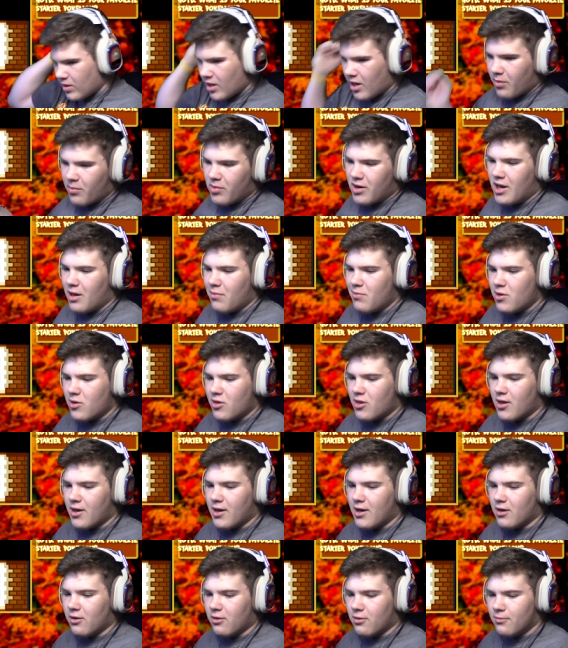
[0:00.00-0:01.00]
I'm gonna name you
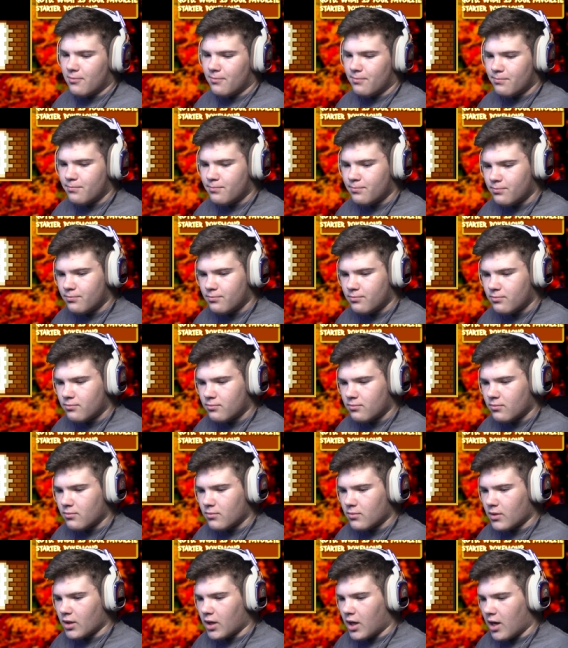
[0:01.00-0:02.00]
Title.
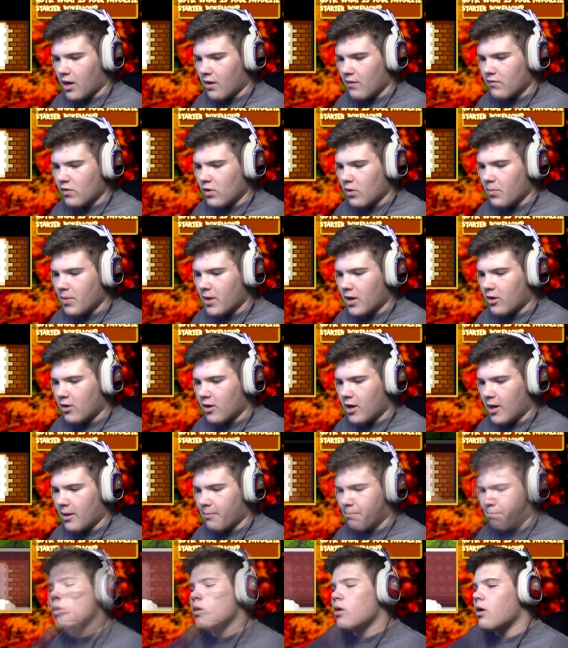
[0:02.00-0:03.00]
I have no better
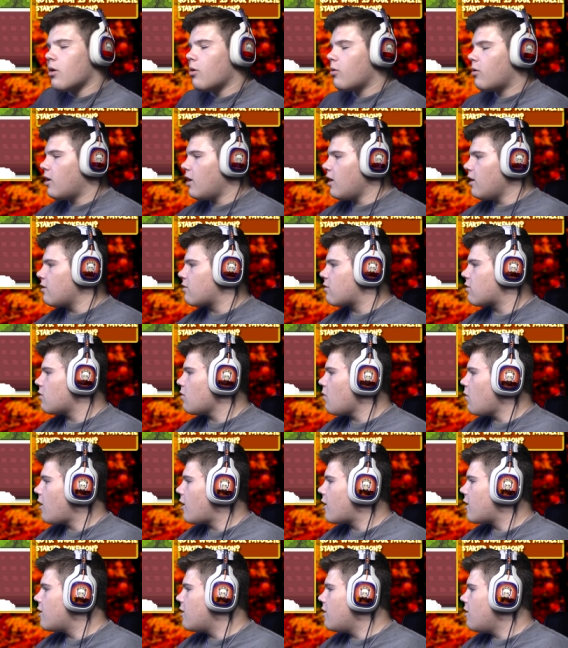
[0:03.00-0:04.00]
name. Okay, so
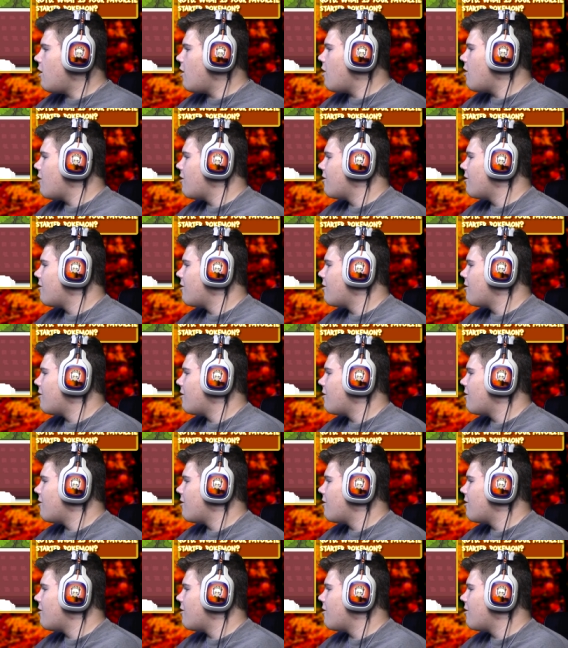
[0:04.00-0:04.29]
I know...